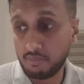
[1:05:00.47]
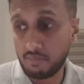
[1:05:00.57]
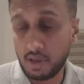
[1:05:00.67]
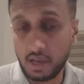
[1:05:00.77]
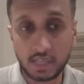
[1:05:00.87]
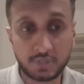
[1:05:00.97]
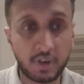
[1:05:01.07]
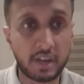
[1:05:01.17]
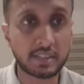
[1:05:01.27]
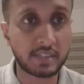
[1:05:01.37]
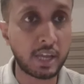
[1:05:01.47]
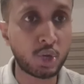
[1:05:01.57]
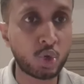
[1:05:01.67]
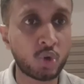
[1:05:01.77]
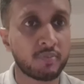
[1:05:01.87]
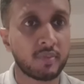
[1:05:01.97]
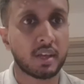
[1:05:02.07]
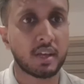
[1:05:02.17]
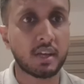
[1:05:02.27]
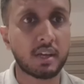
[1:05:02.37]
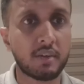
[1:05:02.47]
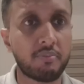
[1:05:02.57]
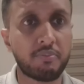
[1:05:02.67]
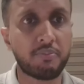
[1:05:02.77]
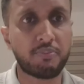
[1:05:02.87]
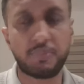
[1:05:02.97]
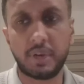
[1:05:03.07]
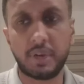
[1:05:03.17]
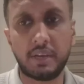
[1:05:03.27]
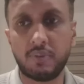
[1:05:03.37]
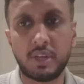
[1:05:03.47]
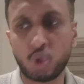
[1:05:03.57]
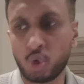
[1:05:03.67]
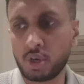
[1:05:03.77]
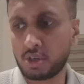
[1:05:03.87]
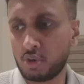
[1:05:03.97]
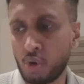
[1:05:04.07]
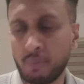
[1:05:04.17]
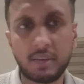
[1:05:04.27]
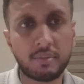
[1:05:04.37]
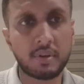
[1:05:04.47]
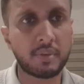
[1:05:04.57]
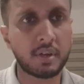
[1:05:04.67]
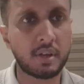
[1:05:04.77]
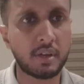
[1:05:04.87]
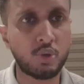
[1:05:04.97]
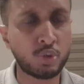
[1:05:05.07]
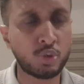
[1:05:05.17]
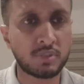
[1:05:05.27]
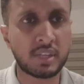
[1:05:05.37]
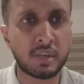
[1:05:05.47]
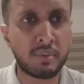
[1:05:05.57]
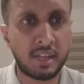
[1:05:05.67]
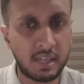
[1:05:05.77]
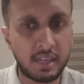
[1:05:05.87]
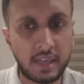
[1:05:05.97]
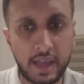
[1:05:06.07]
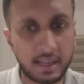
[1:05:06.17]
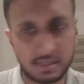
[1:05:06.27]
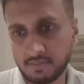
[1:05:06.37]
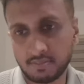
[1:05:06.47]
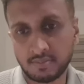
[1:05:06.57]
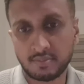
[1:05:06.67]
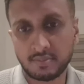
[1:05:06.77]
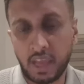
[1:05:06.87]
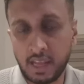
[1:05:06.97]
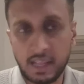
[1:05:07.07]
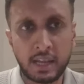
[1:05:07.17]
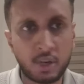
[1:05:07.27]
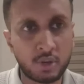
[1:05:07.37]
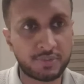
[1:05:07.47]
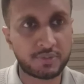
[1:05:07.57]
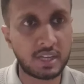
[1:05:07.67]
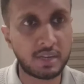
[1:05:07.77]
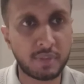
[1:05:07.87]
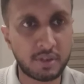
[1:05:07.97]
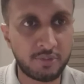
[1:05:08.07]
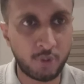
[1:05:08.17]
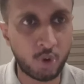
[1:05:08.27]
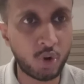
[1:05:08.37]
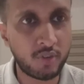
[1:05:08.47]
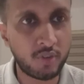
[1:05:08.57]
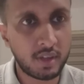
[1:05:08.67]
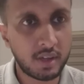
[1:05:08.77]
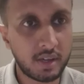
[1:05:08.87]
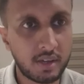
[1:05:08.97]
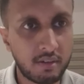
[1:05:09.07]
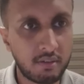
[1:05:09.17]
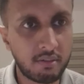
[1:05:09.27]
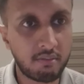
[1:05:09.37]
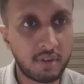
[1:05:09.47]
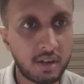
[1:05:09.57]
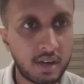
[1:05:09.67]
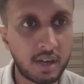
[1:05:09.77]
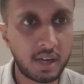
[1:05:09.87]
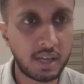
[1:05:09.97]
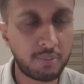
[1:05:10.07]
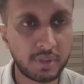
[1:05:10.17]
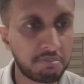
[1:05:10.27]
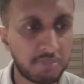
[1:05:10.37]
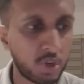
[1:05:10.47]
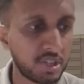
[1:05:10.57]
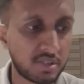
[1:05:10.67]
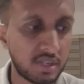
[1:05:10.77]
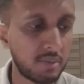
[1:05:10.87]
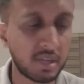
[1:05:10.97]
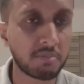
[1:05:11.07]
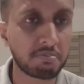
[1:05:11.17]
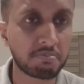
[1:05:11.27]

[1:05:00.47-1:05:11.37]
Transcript: uh, as far as I know, uh, we don't normally use vitamin E as any line of treatment for uh, hypercholesteremia.